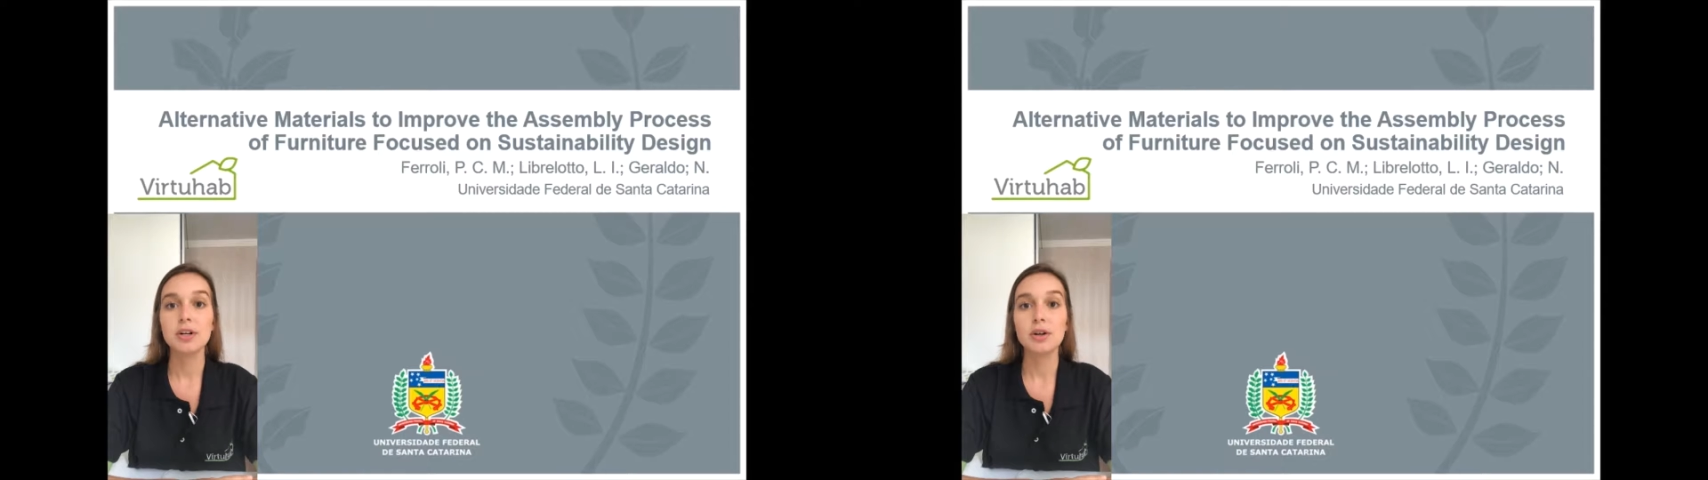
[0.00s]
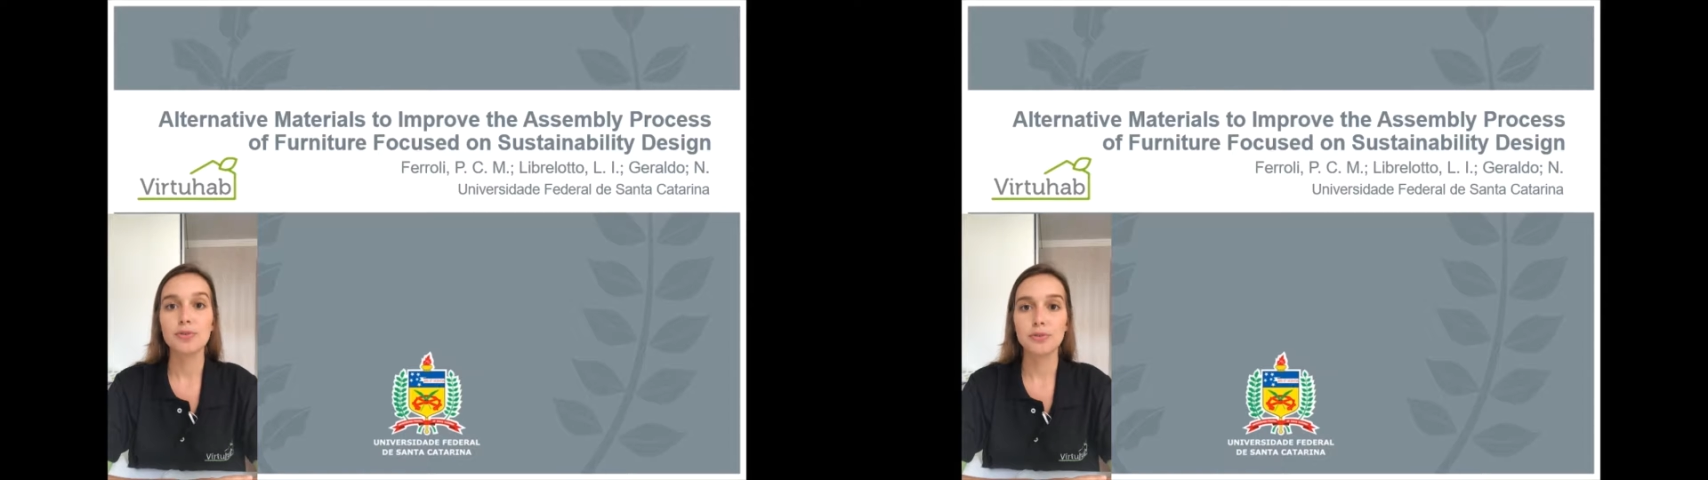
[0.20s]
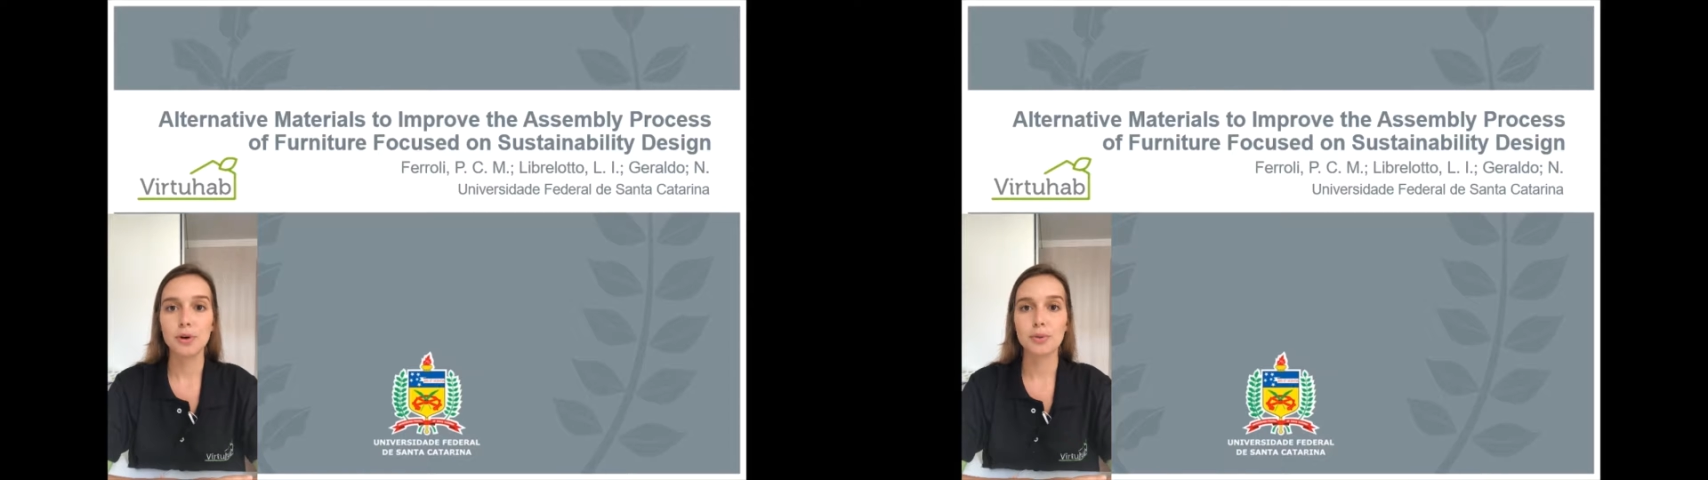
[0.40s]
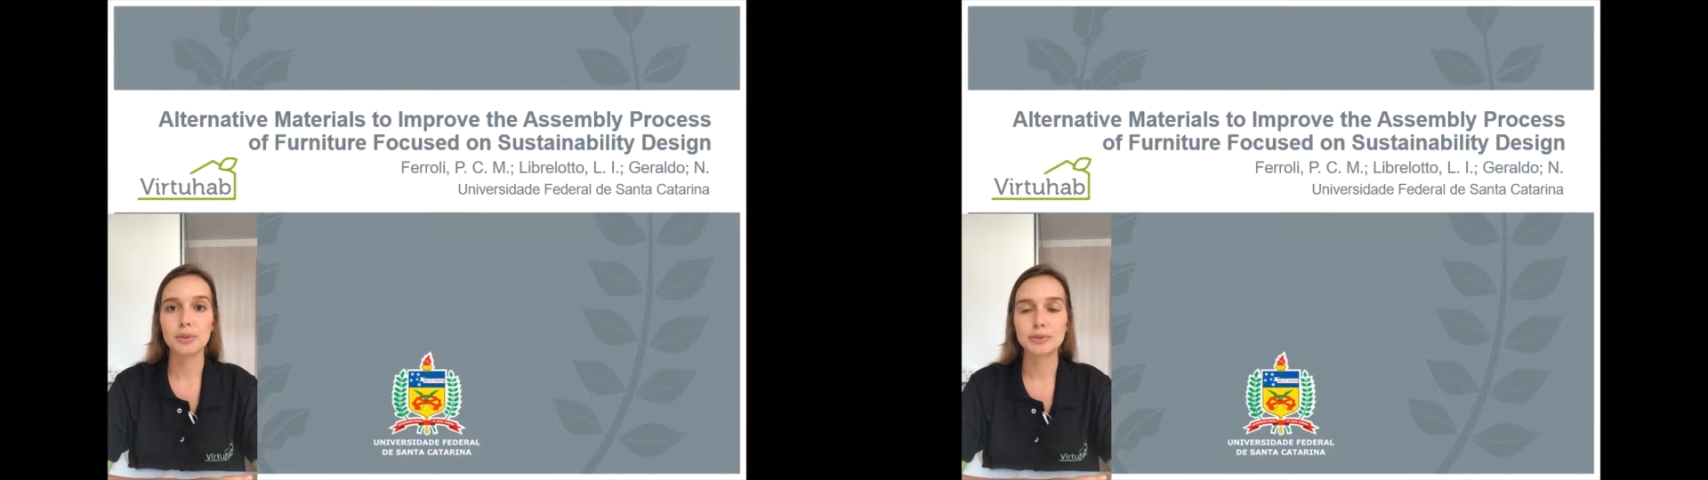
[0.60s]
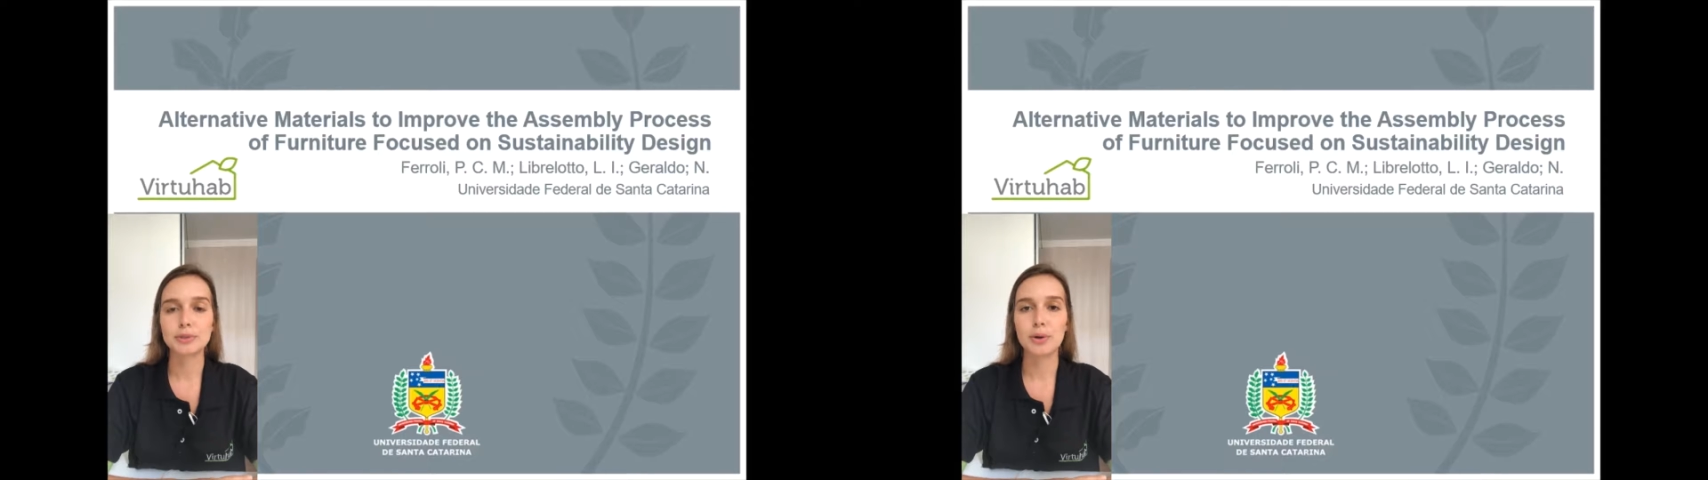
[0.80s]

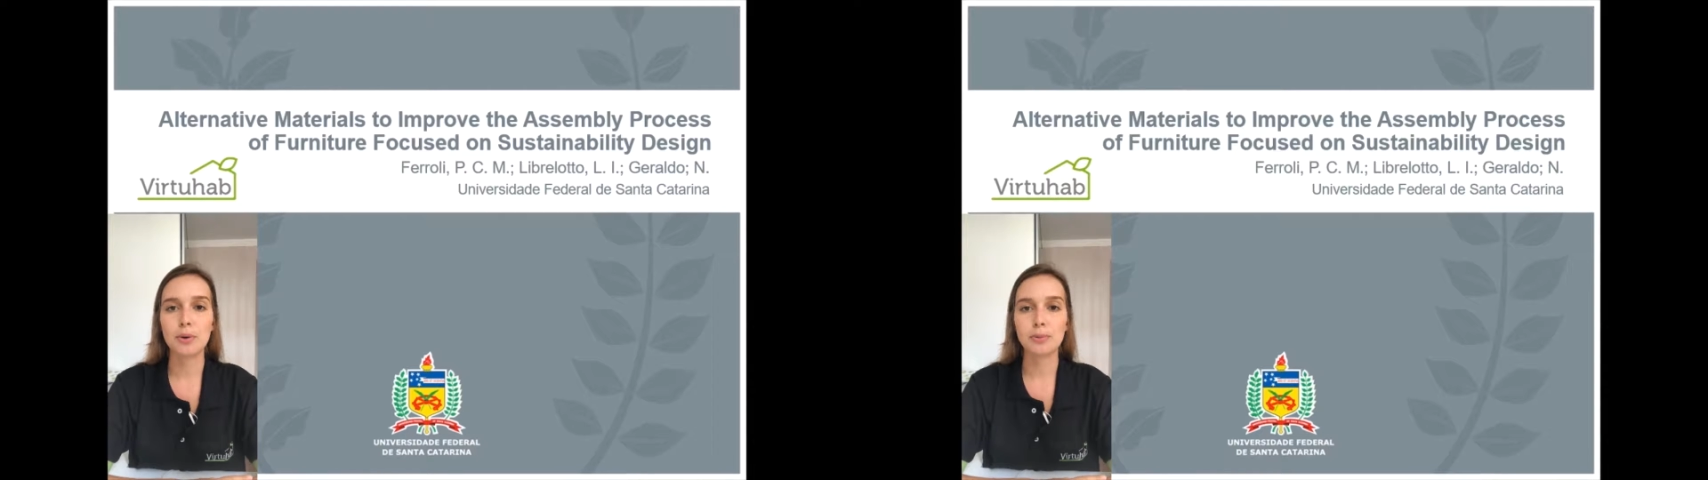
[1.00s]
Focus on